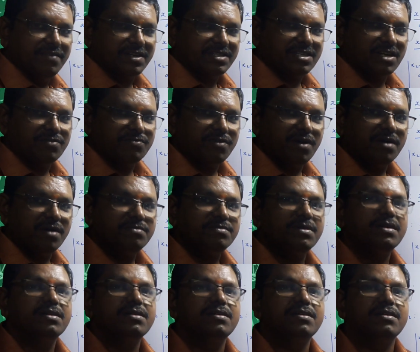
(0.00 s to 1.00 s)
vector
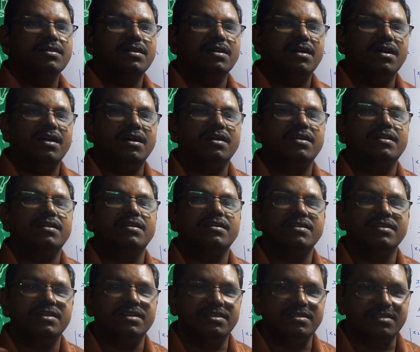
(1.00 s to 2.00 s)
form or
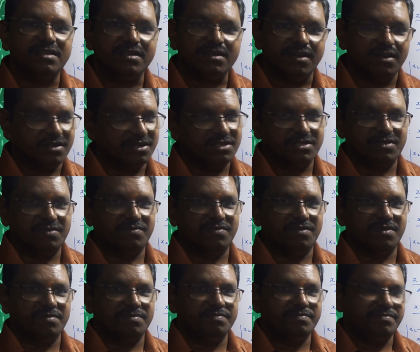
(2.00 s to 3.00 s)
in the
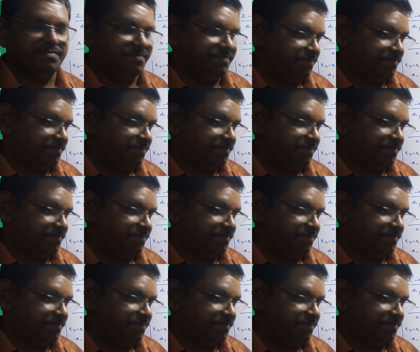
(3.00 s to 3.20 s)
Cartesian form.